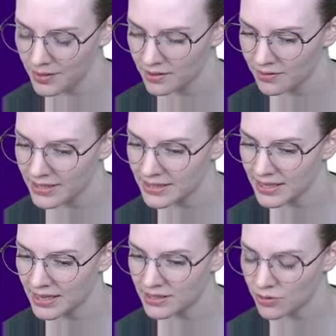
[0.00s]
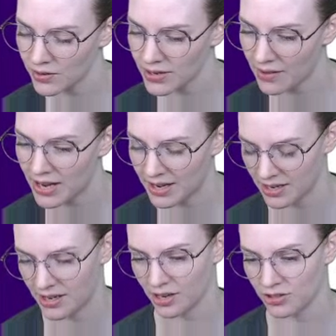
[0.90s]
Liza says, does Rasa have an
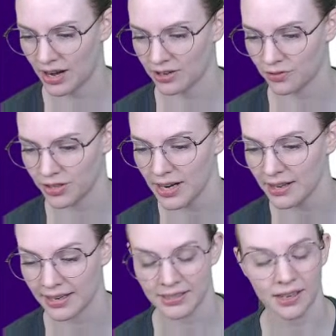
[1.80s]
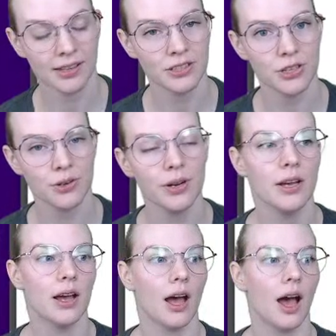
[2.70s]
entity extractor for date like Duckling do?
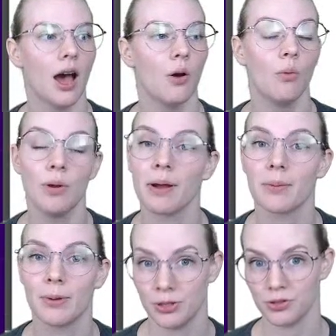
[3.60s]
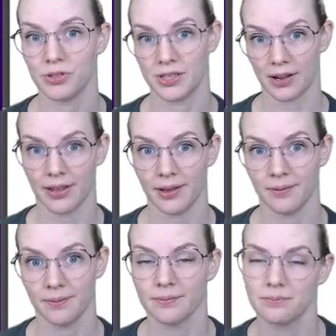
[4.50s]
We recommend you use Duckling.
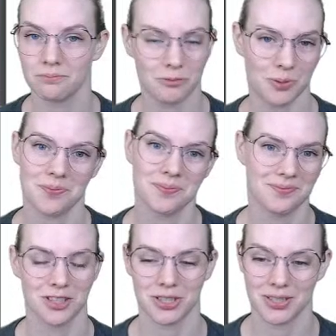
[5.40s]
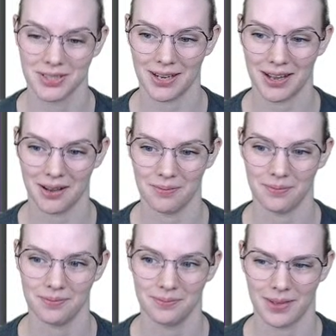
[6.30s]
So just, I
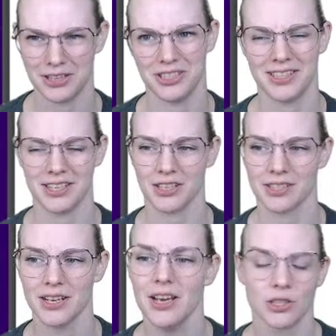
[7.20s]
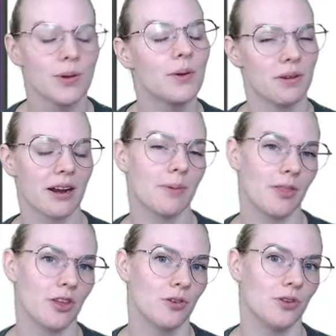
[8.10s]
should say just. So we recommend
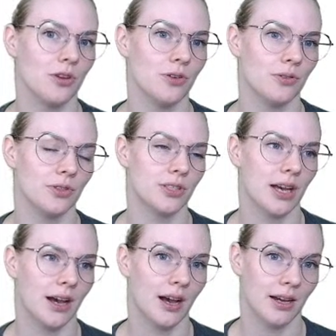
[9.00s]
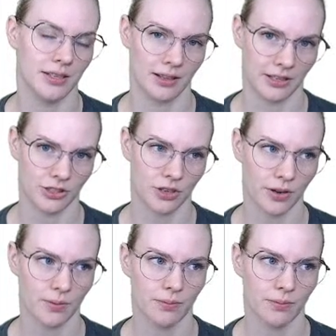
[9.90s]
that you use a Duckling server.